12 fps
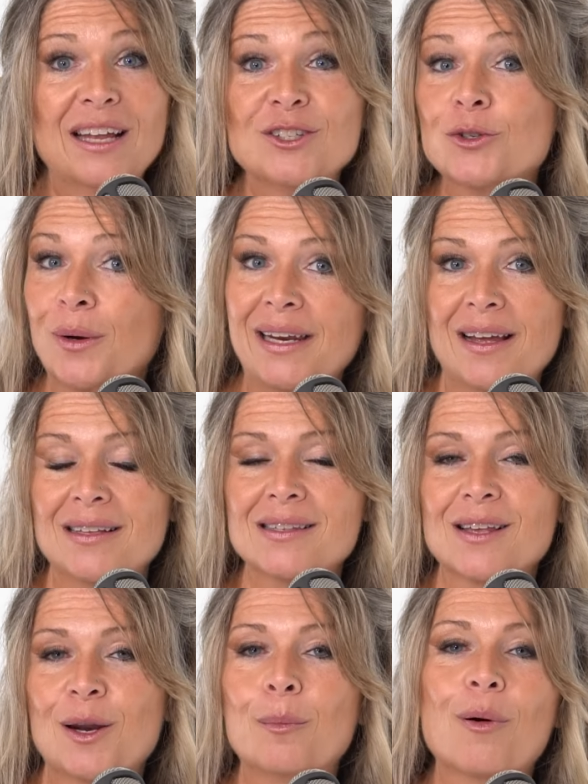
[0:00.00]
and join us
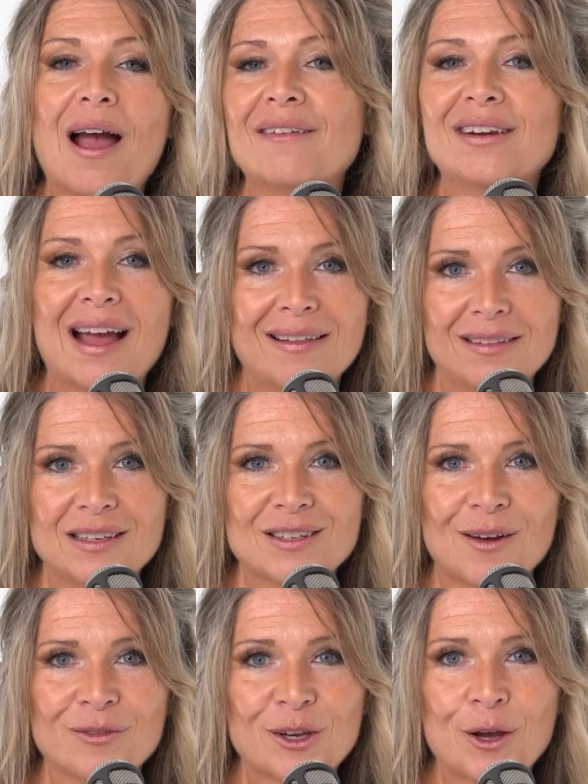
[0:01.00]
on a private island
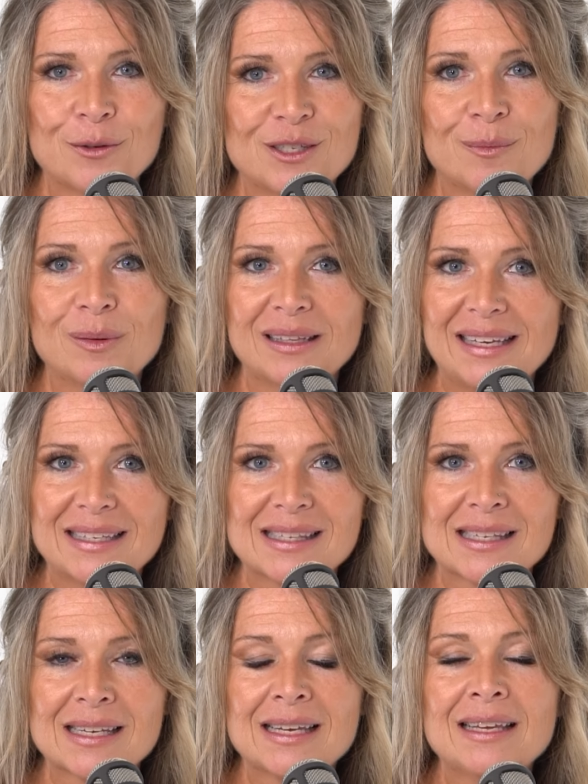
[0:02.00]
off the coast of
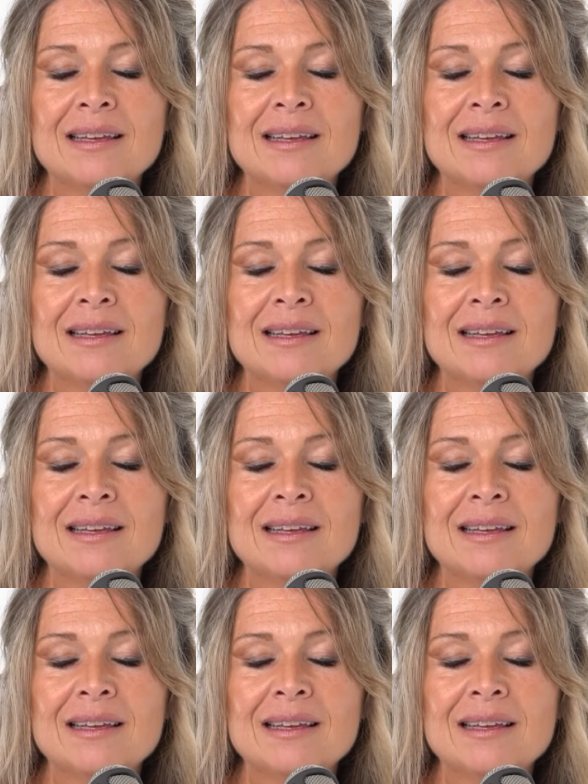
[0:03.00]
Belize